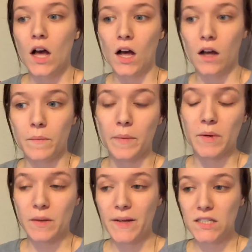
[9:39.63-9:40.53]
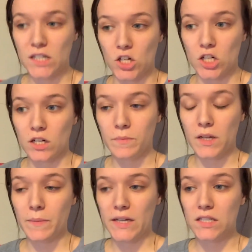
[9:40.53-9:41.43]
Um, I'm going to make dinner. I'm going
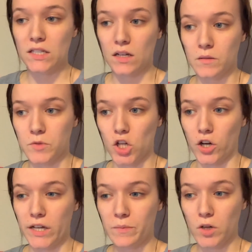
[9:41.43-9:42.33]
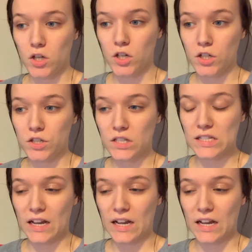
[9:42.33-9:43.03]
to make some turkey burgers because I